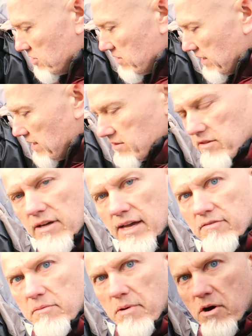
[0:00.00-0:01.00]
year I guess I'll
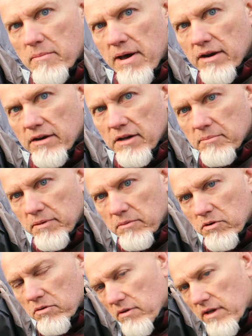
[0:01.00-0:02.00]
have them all mounted up, and
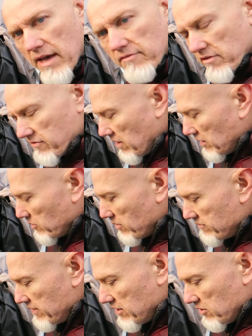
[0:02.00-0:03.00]
we'll have a
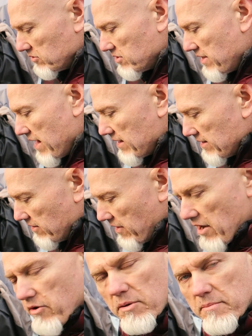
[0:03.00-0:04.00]
follow-up video to that,
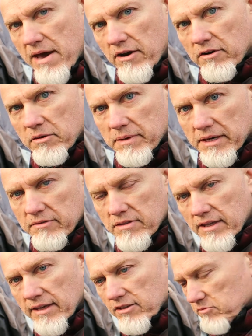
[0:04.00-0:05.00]
how I mounted them and
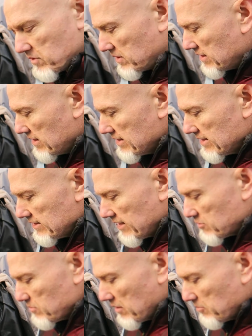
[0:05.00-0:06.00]
everything else. But
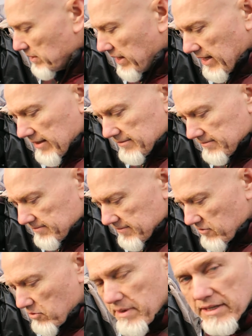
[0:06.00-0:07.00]
that's my plan
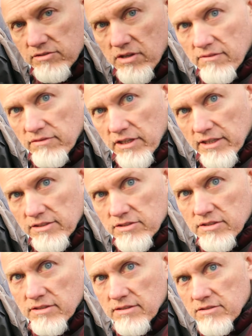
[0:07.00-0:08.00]
for my soft
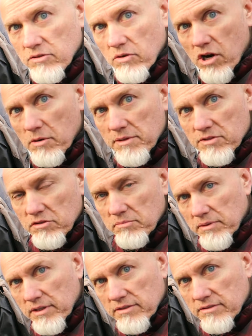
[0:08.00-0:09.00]
luggage. So Army
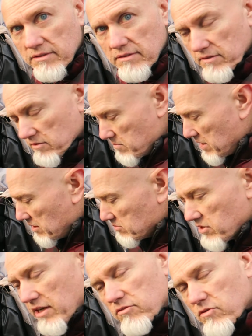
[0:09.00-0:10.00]
surplus
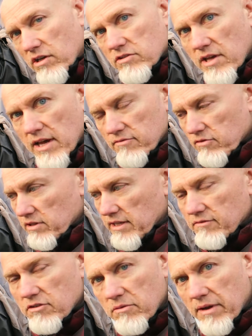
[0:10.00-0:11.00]
medium-sized rucksack for
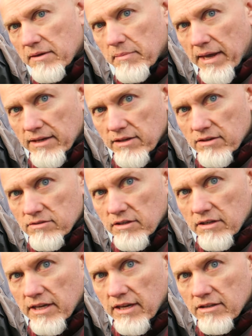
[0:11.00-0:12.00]
left and right panniers
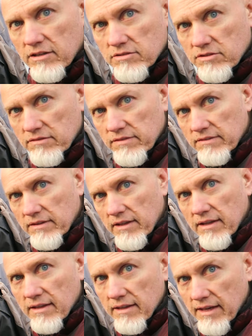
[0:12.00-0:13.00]
on a KLR
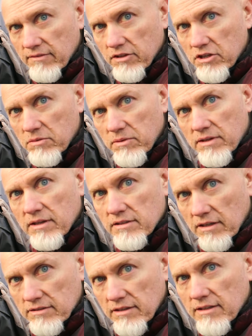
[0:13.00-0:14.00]
650. Have a good one.
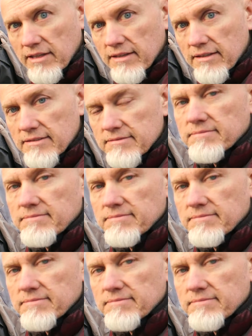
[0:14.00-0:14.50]
Talk to y'all later.